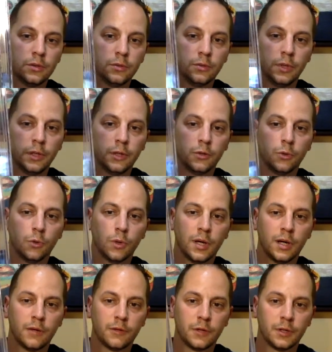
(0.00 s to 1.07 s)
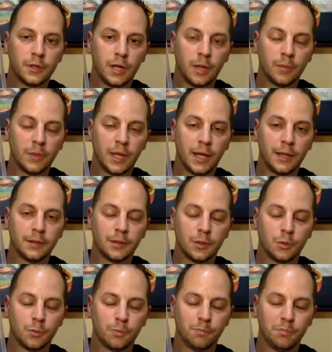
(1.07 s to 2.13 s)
Really cool cover. I'm not the